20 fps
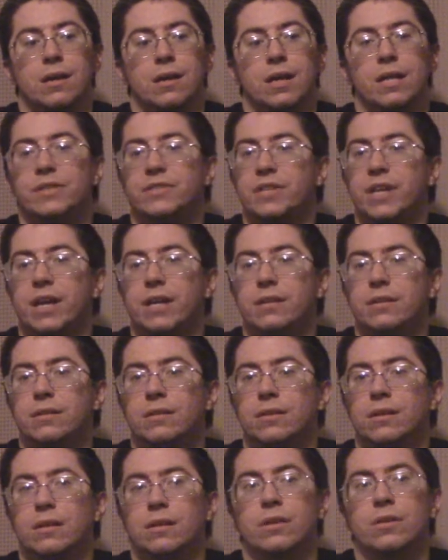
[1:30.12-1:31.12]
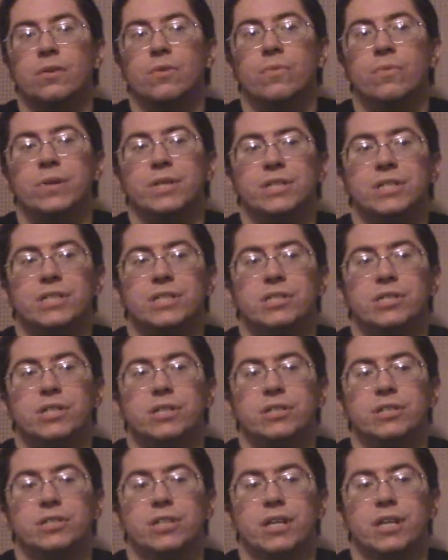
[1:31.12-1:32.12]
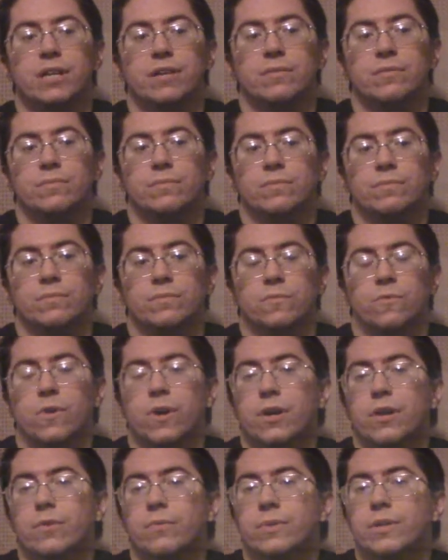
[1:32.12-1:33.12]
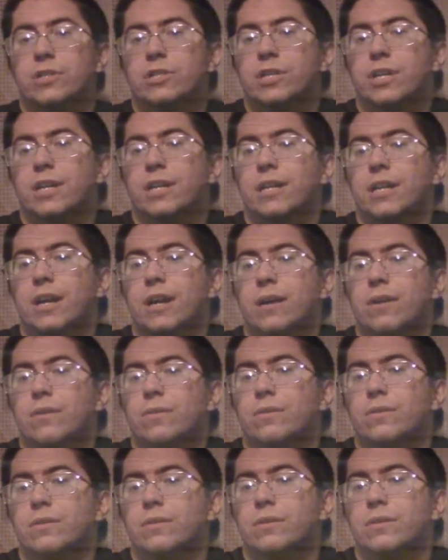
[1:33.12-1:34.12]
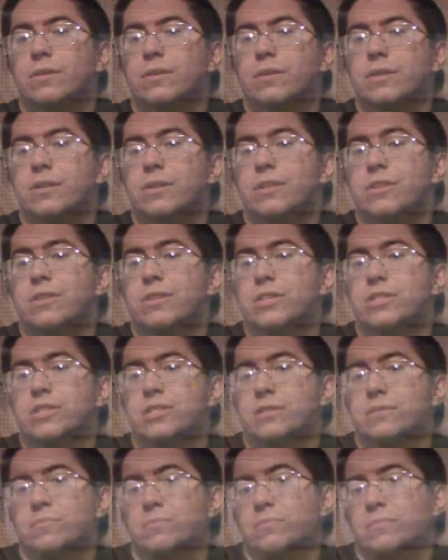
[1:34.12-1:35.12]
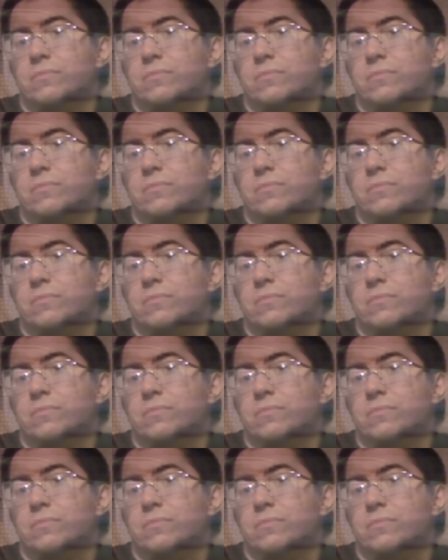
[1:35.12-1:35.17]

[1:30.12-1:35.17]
Instead, the one sister's like, why don't we check out this